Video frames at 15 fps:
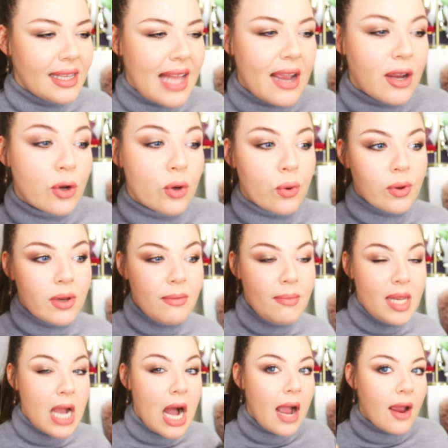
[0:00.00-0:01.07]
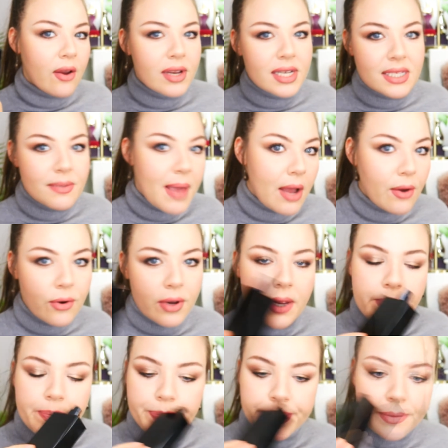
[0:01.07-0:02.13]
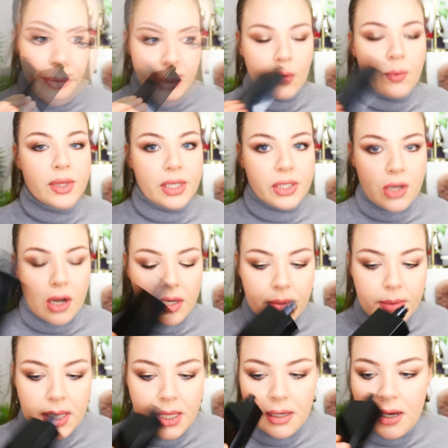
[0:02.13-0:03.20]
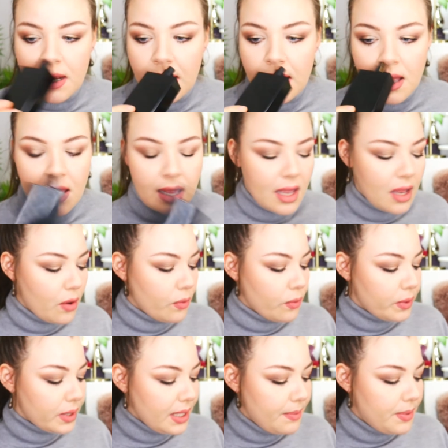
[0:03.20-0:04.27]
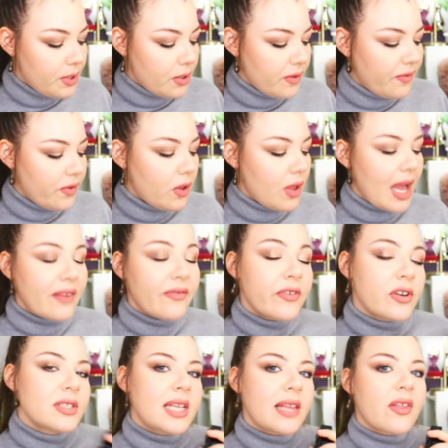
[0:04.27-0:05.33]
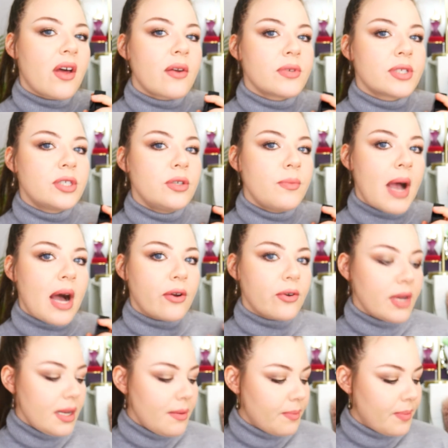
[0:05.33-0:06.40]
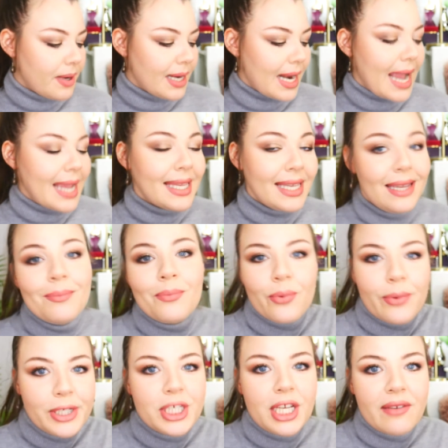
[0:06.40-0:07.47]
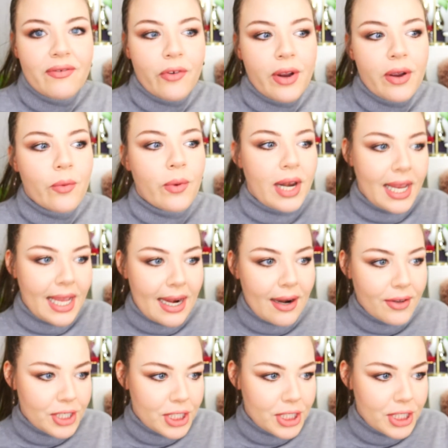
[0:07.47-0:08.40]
that creamy iris powdery with the tonka bean. Really beautiful. At first I thought it was too powdery, but I keep reaching for it when I get out of the